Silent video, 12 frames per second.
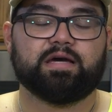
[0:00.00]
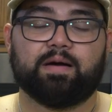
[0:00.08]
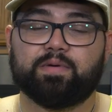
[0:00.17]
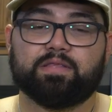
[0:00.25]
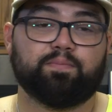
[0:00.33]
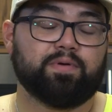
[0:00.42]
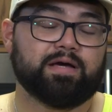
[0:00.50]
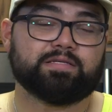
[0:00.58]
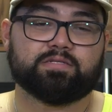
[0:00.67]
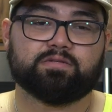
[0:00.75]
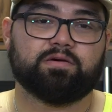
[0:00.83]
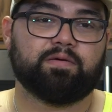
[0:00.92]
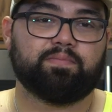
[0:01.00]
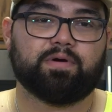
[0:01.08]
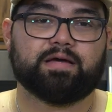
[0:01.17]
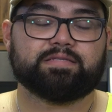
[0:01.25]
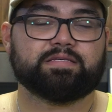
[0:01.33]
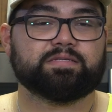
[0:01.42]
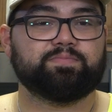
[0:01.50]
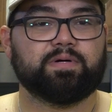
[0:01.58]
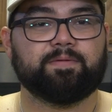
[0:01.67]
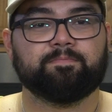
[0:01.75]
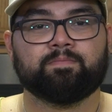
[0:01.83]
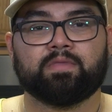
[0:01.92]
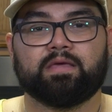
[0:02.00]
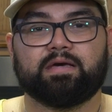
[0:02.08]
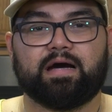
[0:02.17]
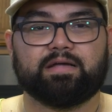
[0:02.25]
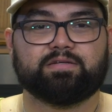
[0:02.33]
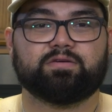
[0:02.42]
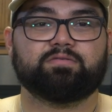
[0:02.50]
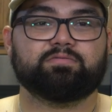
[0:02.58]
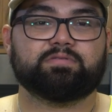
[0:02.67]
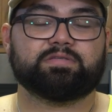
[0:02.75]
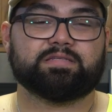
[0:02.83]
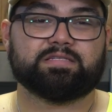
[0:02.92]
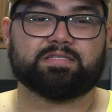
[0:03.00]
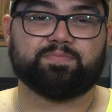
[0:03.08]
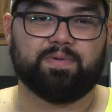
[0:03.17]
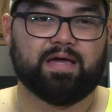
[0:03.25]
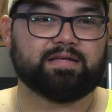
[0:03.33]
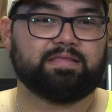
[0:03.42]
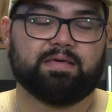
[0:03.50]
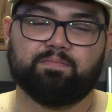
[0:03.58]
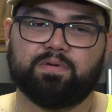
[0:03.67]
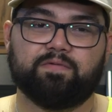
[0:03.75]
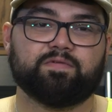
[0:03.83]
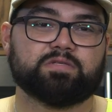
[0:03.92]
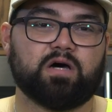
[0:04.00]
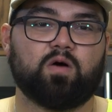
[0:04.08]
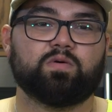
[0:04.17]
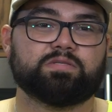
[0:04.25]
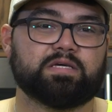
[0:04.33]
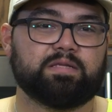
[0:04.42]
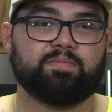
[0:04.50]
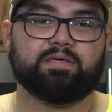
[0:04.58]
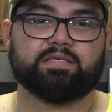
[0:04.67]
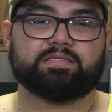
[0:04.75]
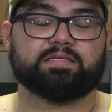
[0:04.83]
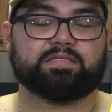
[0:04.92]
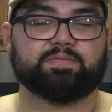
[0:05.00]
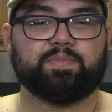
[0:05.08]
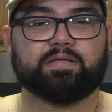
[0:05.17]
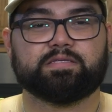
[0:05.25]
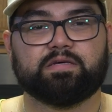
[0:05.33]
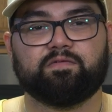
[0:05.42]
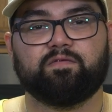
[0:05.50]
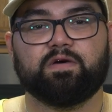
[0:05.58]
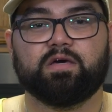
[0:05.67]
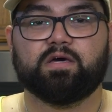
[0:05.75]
I mean, the prices are the prices, but I don't suspect that beef is always going to be this expensive.